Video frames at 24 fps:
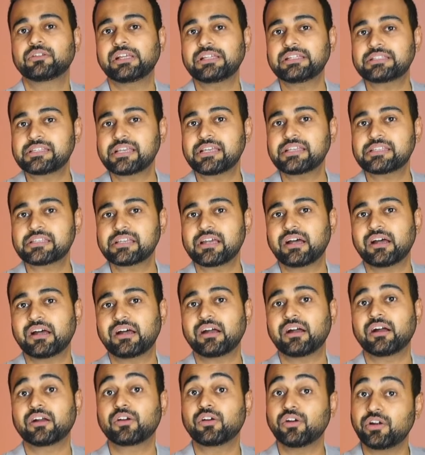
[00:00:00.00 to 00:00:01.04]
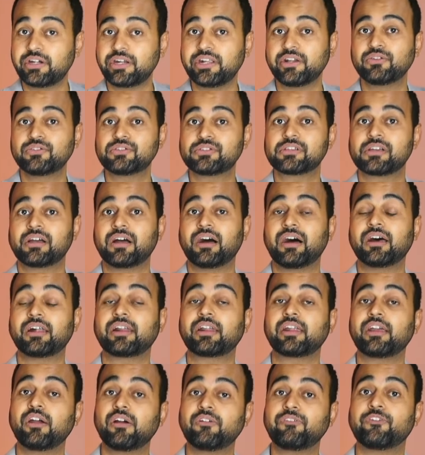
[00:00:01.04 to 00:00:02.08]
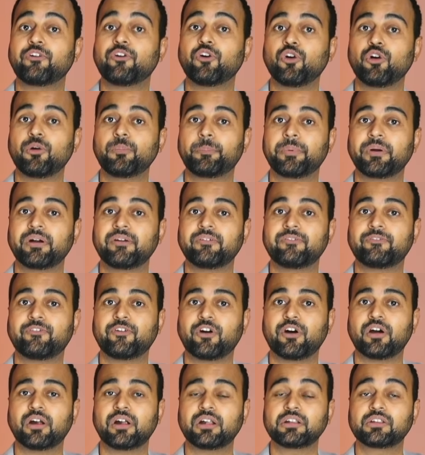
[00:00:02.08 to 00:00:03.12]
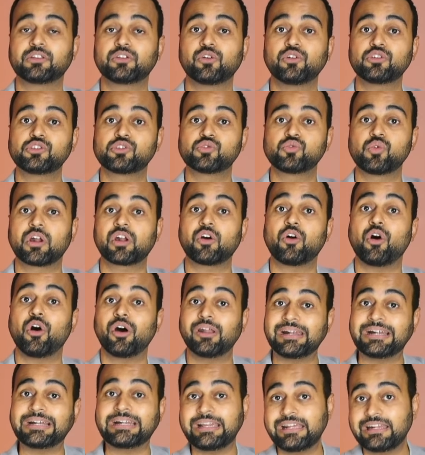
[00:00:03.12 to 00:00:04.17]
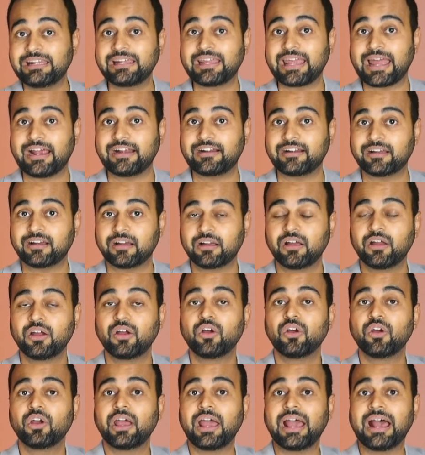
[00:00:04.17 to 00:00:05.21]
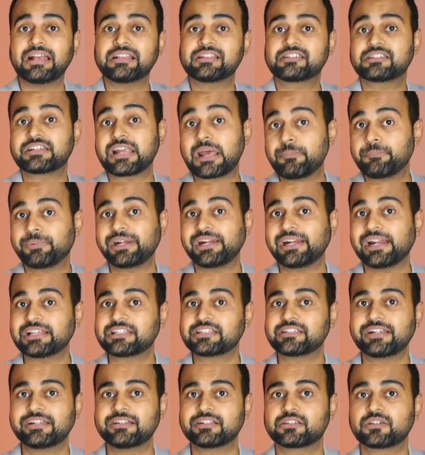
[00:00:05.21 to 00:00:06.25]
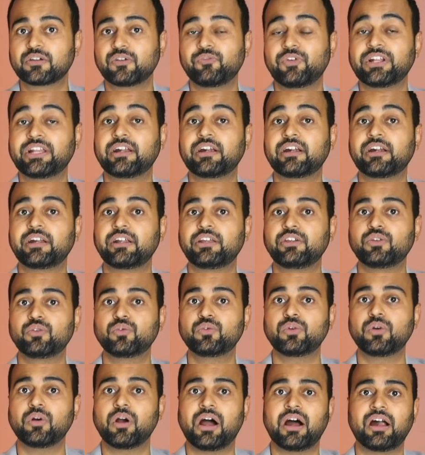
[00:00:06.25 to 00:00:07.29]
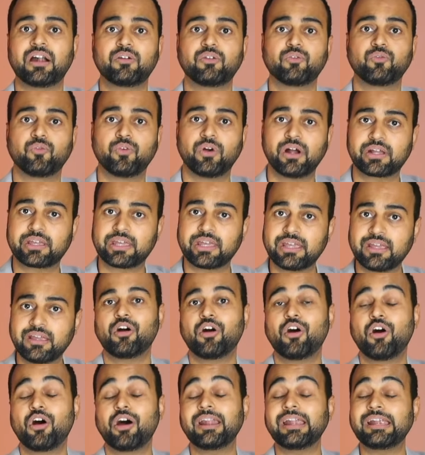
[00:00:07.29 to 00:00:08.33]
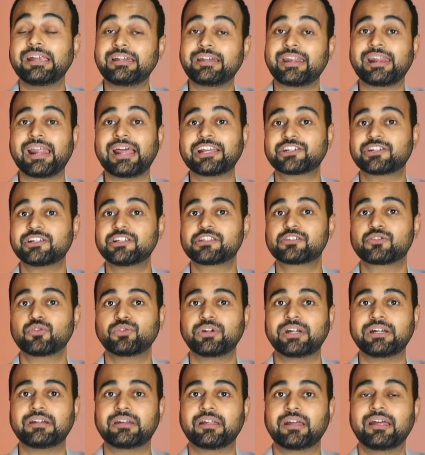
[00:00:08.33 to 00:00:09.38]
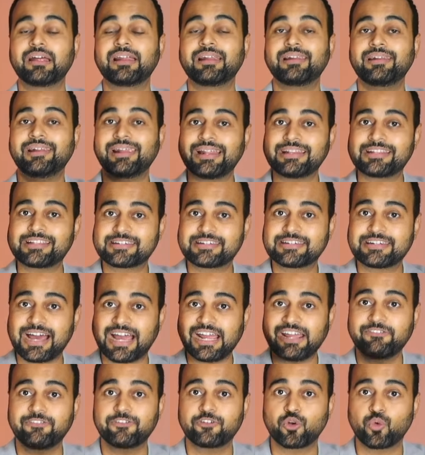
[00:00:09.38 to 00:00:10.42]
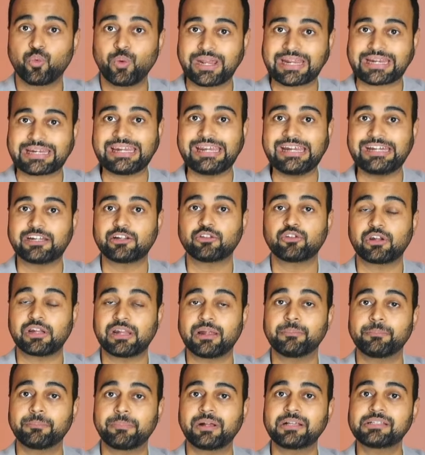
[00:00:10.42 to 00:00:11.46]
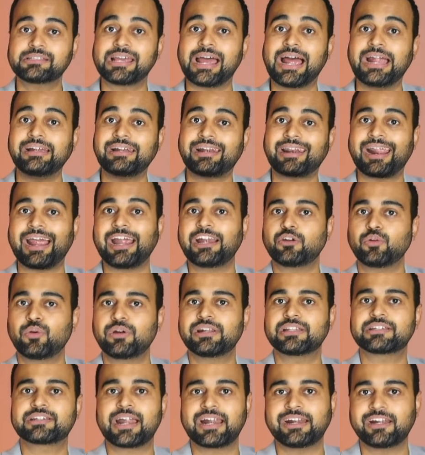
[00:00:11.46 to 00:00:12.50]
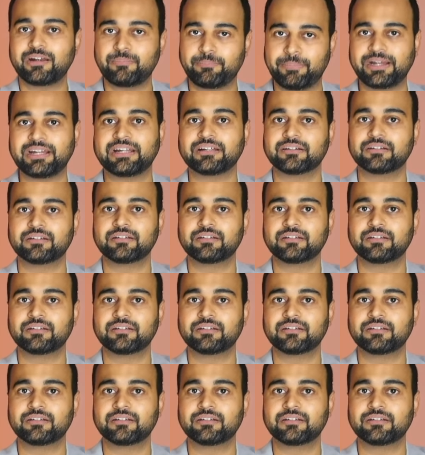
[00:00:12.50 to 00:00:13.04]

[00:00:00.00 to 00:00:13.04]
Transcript: this is a good news, a ray of hope for those who are already in Canada as temporary residents, whether you are working or an international student. Let's dive quickly into the numbers and try to understand it better.